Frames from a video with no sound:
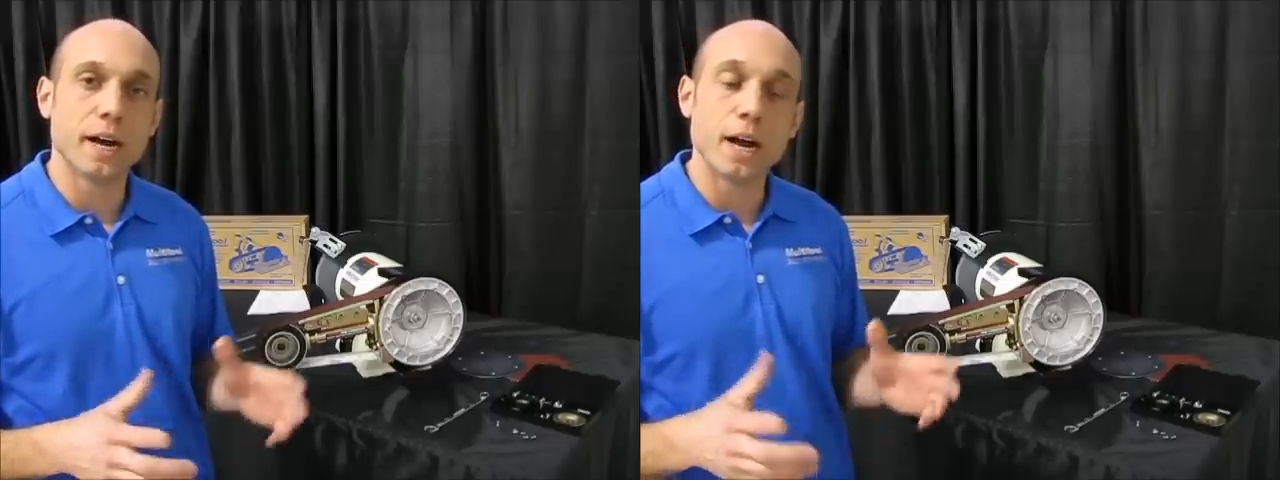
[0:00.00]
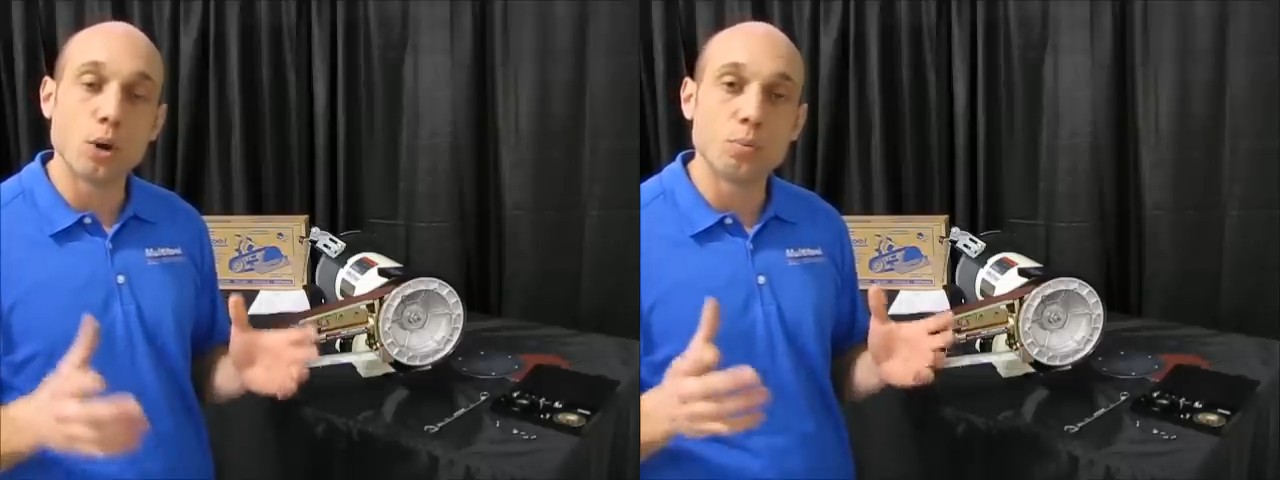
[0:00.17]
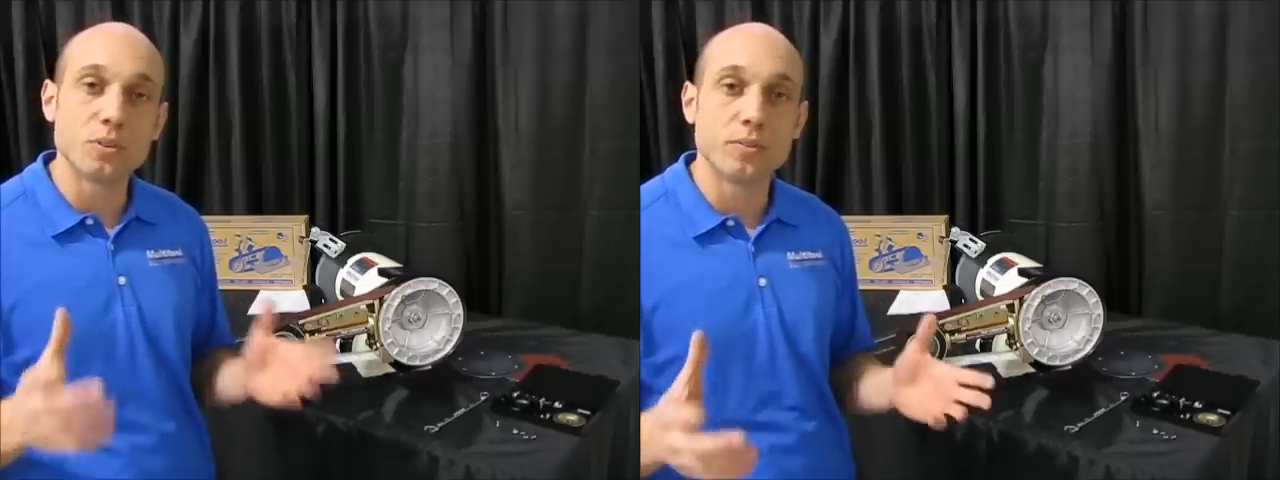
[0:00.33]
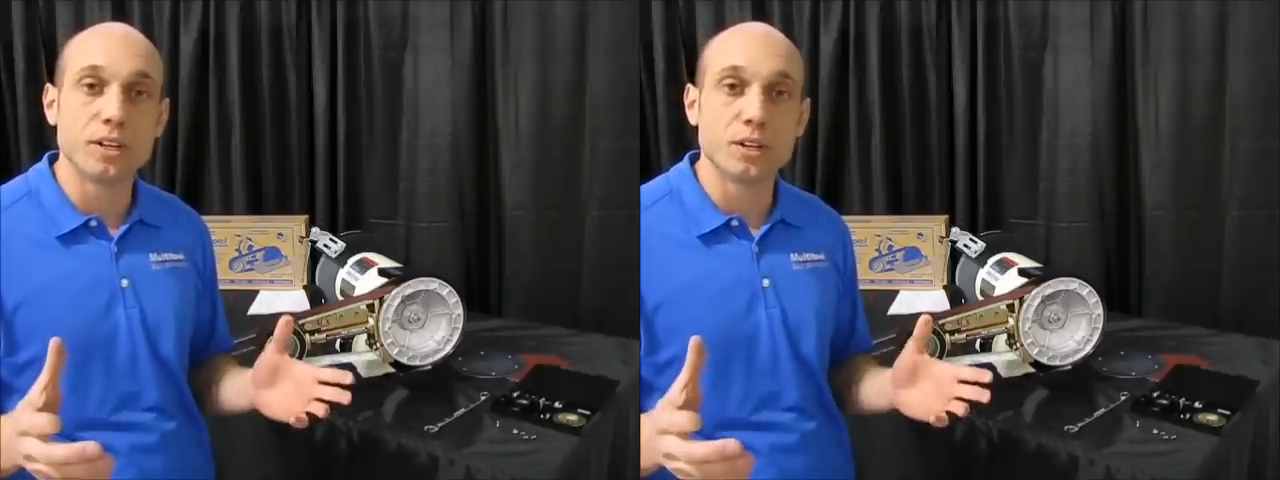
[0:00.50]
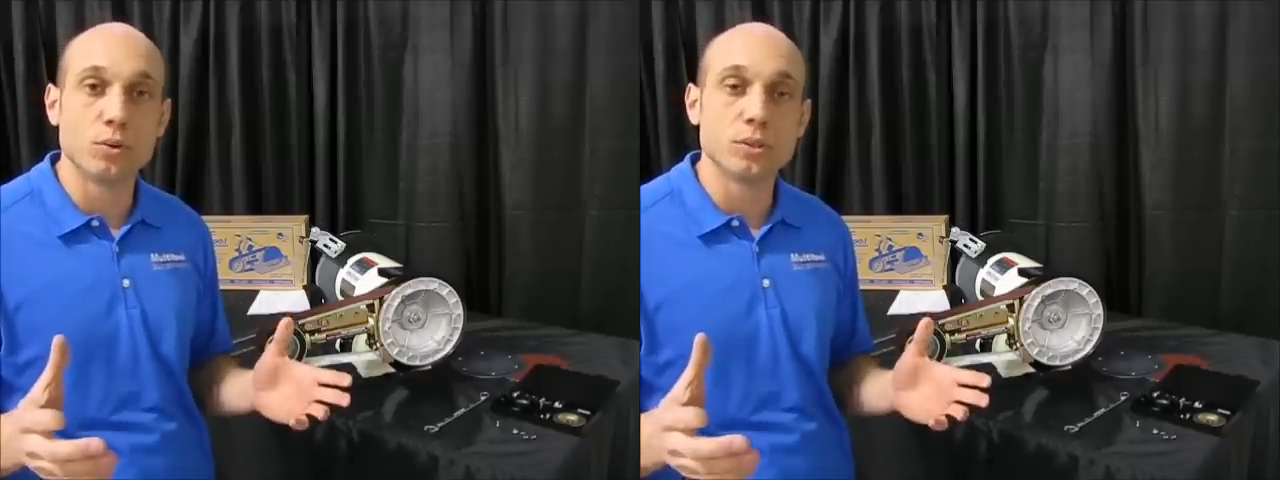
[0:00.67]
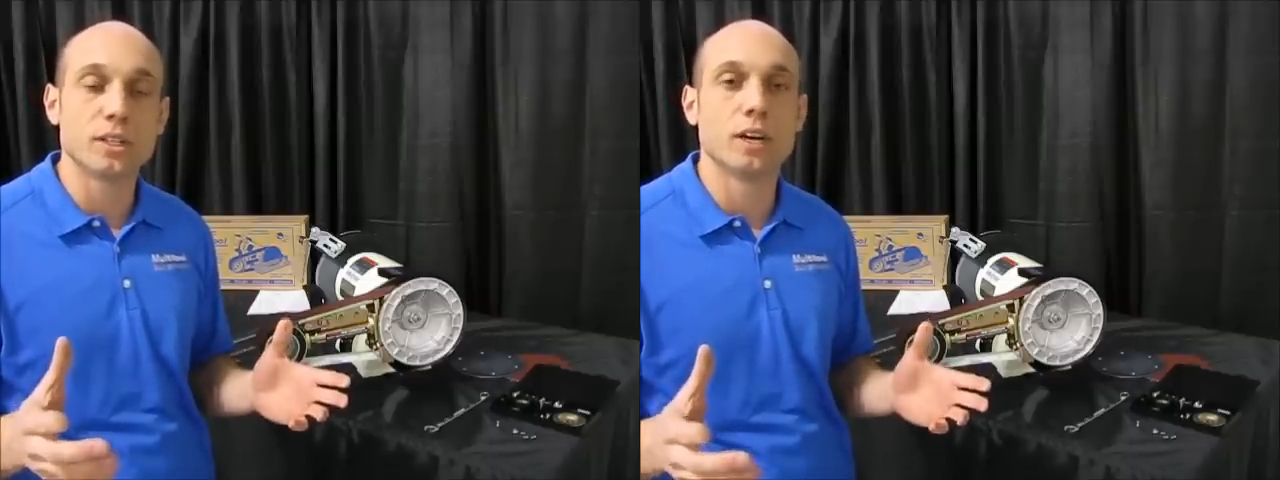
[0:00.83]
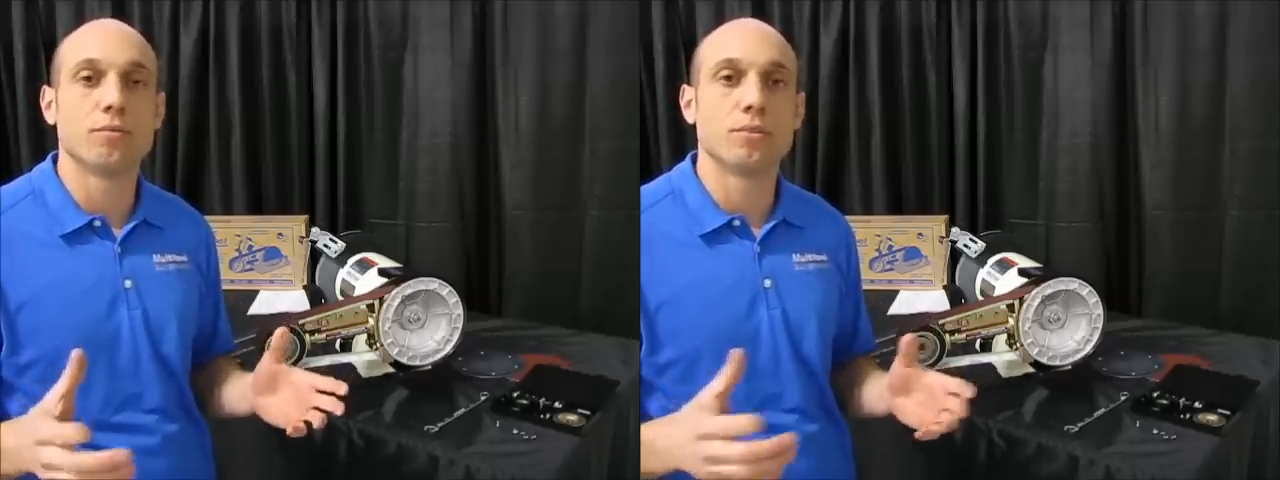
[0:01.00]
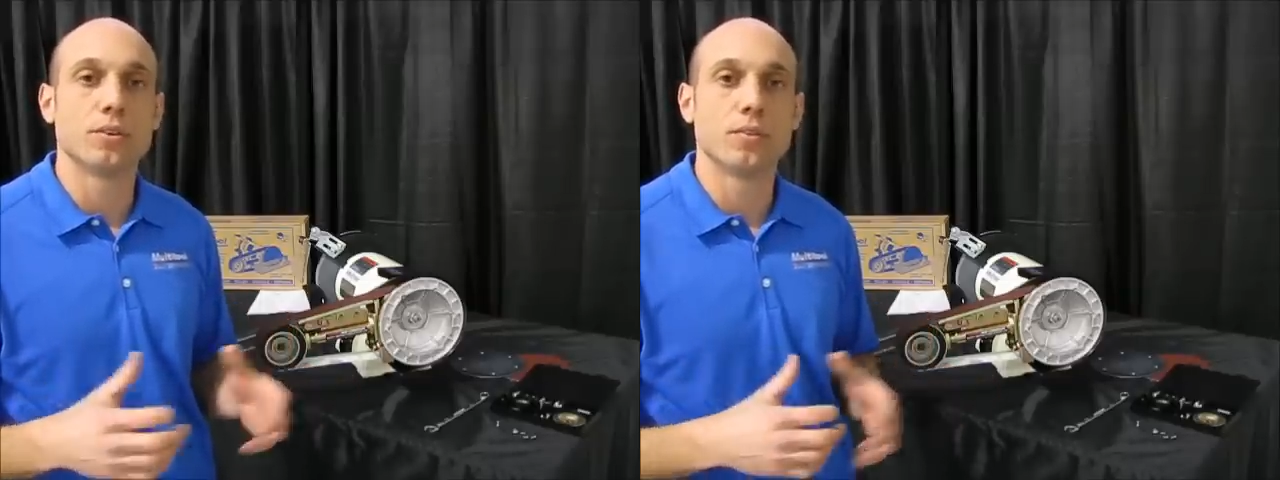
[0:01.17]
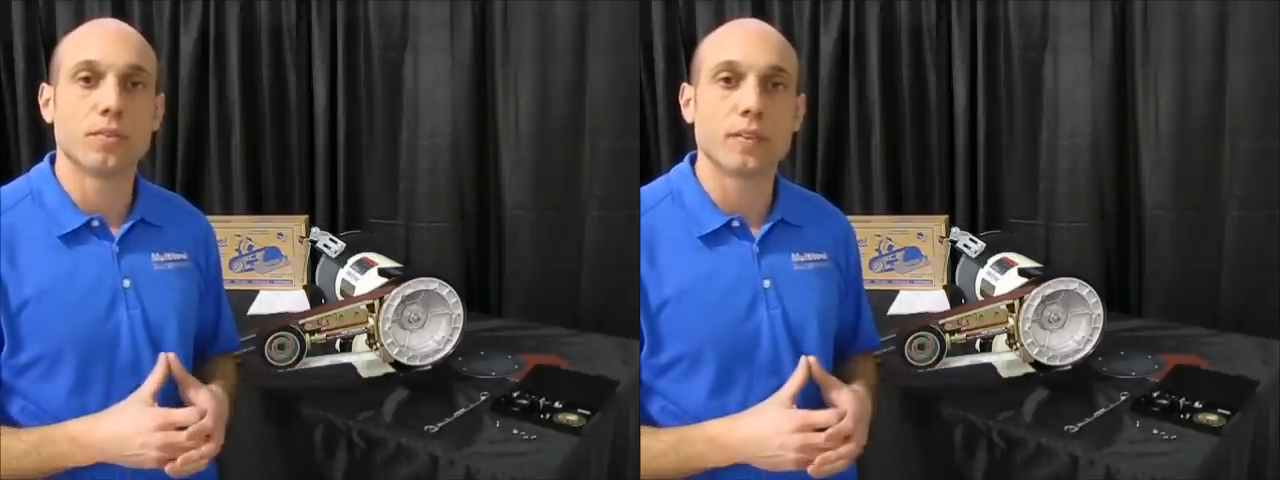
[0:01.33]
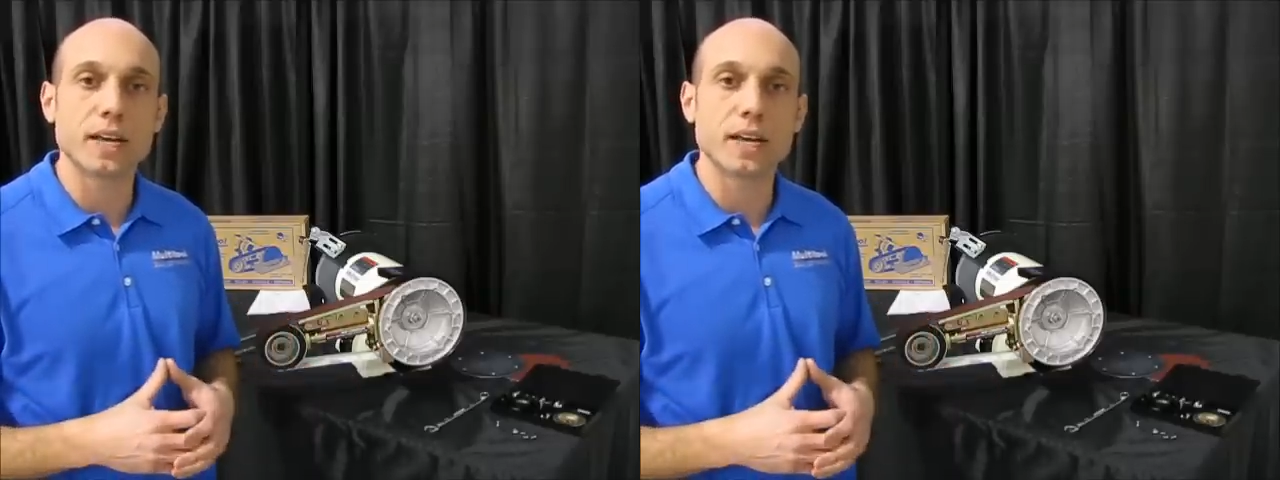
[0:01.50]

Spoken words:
I hope the video was helpful.